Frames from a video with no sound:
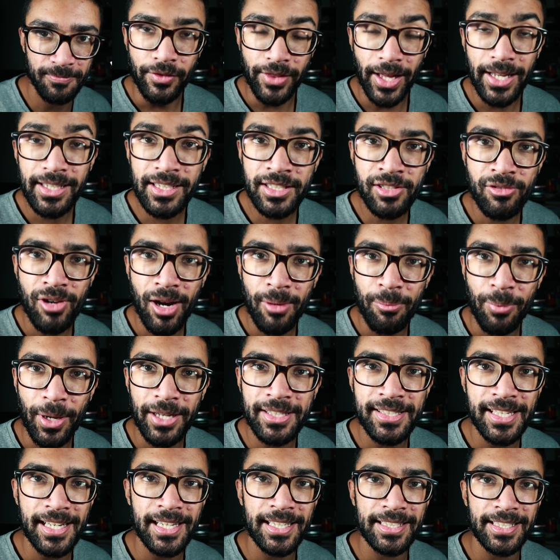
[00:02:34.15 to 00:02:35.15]
They describe
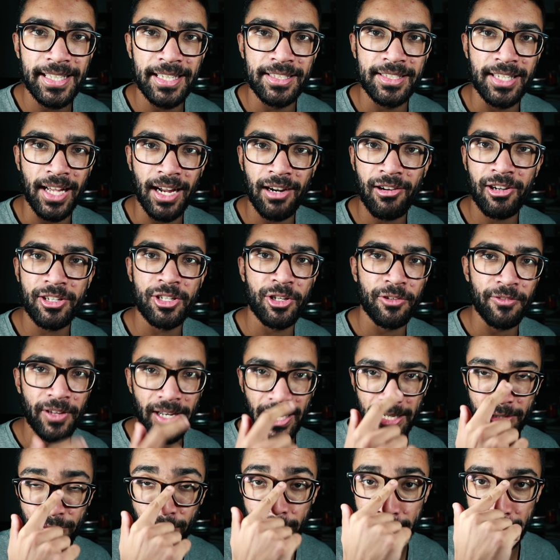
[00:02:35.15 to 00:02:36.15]
basically the entirety of
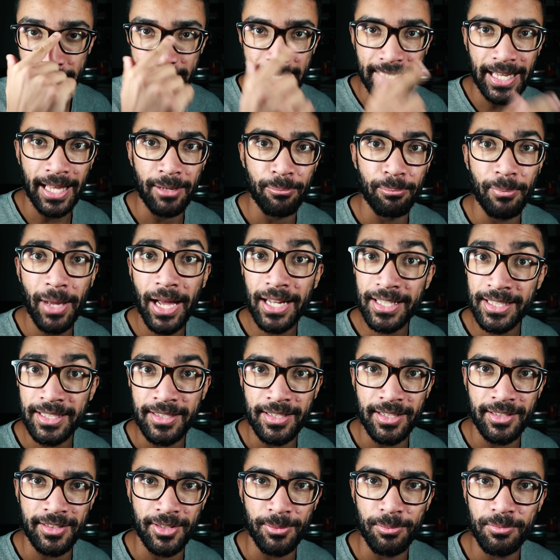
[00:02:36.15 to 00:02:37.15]
electricity and
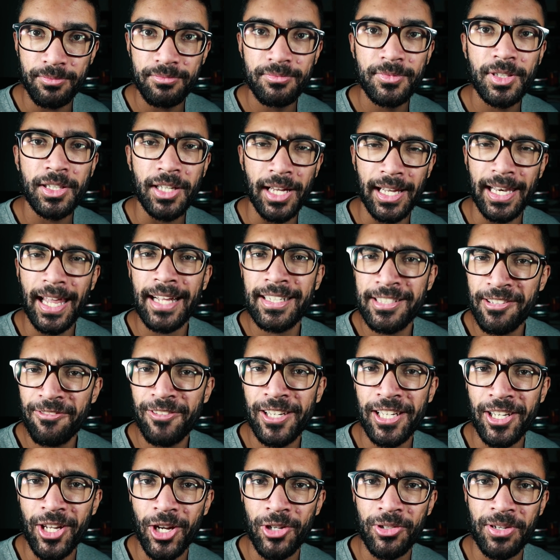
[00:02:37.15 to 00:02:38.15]
magnetism,
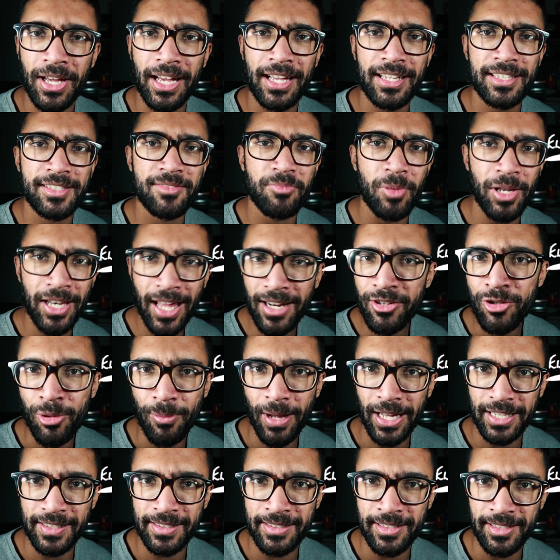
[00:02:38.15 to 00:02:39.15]
collectively known as
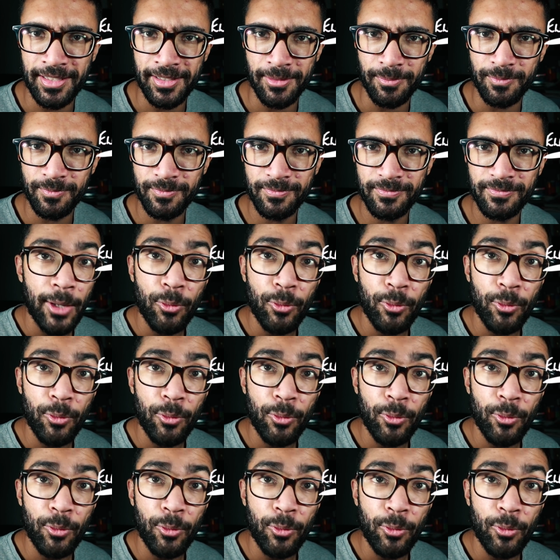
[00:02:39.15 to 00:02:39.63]
electromagnetism.